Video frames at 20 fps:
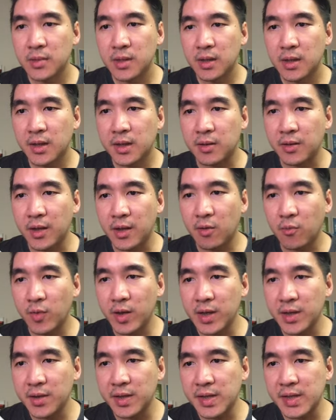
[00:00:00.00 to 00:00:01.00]
So here we
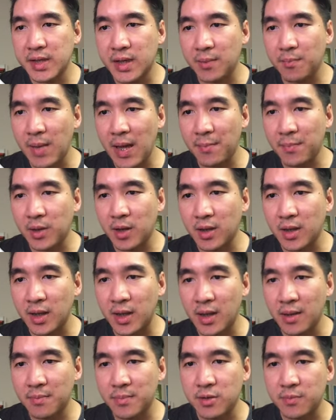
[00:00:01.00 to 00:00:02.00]
use the
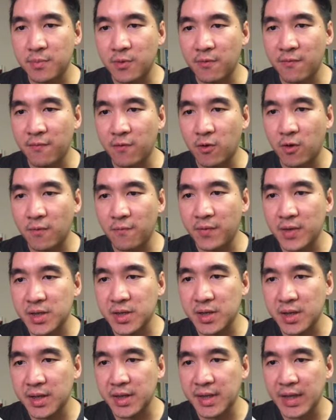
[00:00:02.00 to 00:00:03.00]
matplotlib to perform
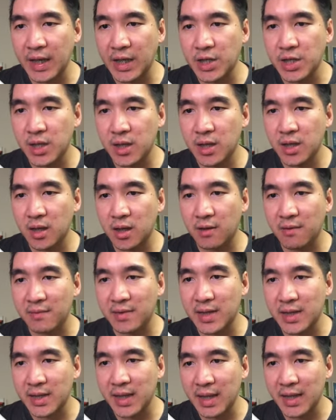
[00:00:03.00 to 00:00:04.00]
visualization
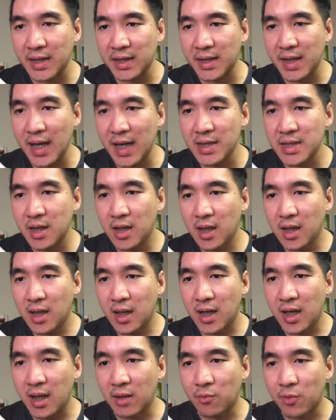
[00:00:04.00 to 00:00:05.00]
of the data set,
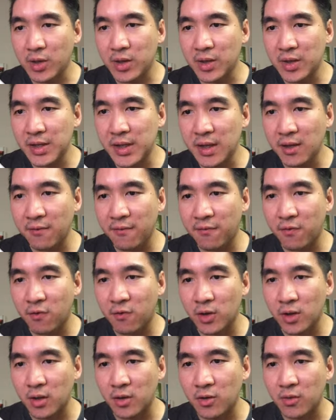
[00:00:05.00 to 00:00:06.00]
and we're using a
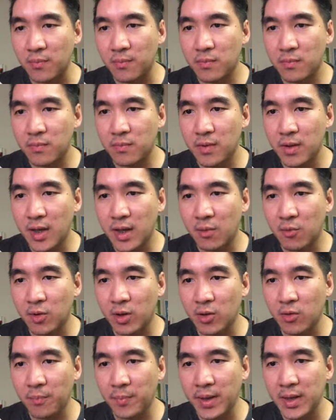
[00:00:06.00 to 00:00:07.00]
for loop, and we're
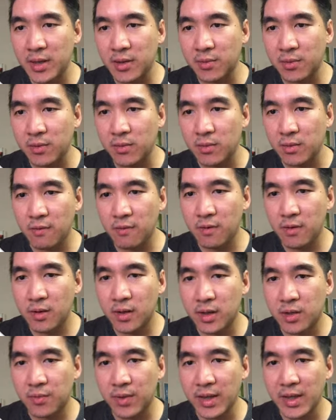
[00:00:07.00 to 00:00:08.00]
looping through
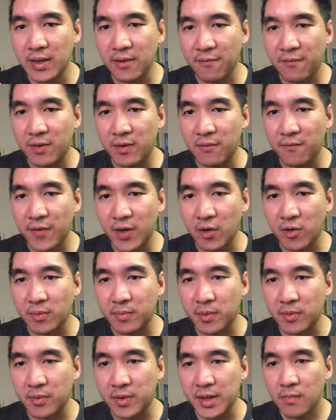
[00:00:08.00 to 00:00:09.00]
3 different
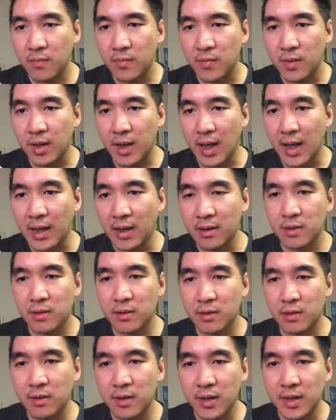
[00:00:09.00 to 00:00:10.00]
variables, okay?
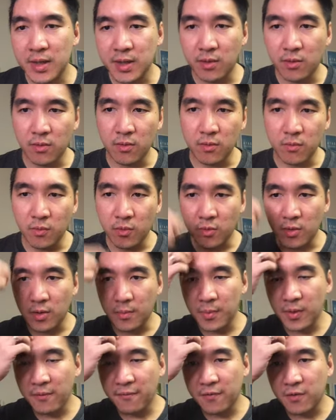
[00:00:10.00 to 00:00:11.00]
And so we're
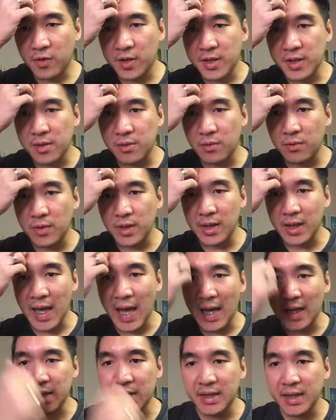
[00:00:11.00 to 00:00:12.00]
looping first through the
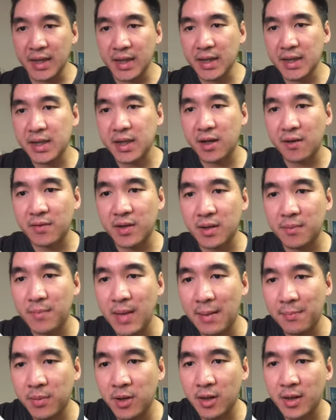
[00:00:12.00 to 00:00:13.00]
axes of the
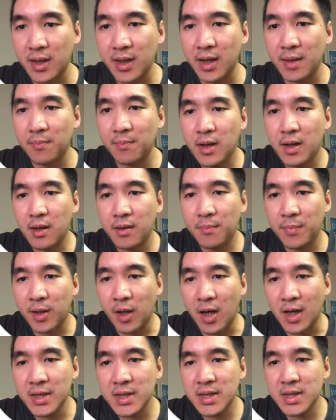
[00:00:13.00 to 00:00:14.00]
matplotlib
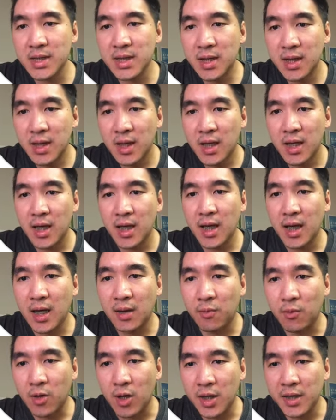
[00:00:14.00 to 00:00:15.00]
plots,
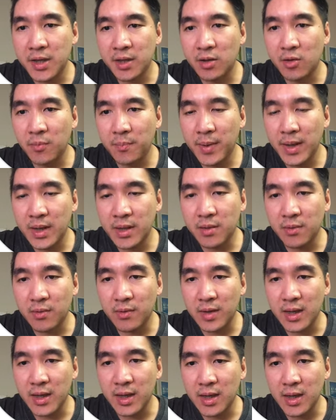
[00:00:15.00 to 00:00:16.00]
and we're also looping
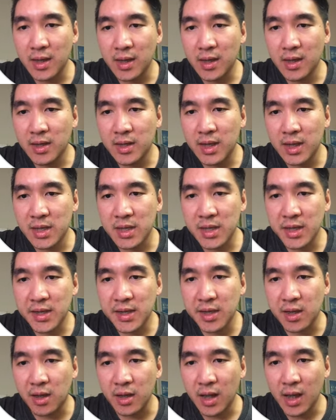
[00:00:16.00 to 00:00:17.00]
through the
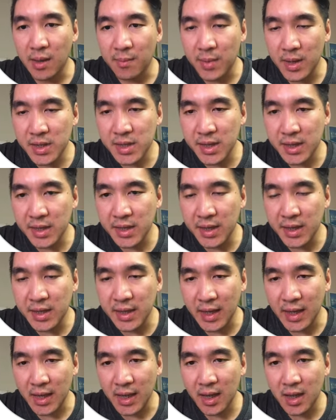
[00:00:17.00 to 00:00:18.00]
digits.images
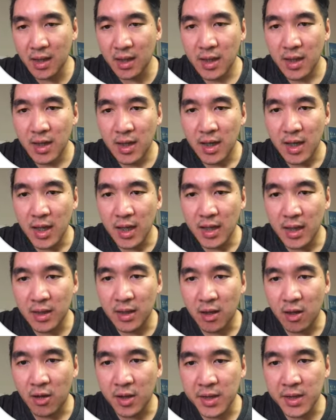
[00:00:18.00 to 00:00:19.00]
data, and
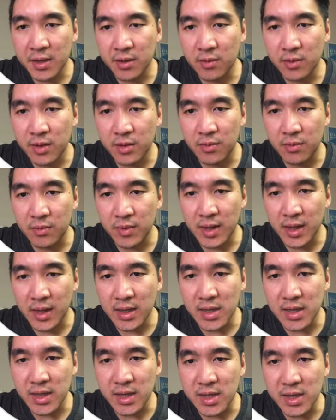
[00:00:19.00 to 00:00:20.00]
then also through the
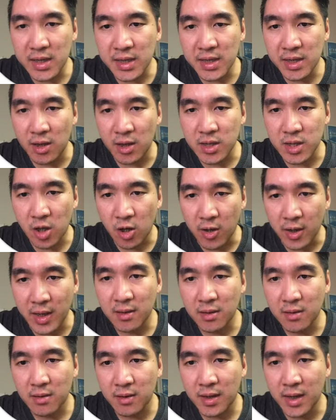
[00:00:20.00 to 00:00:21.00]

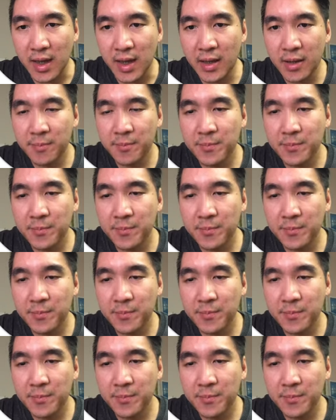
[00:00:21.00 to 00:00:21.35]
digits.target, okay?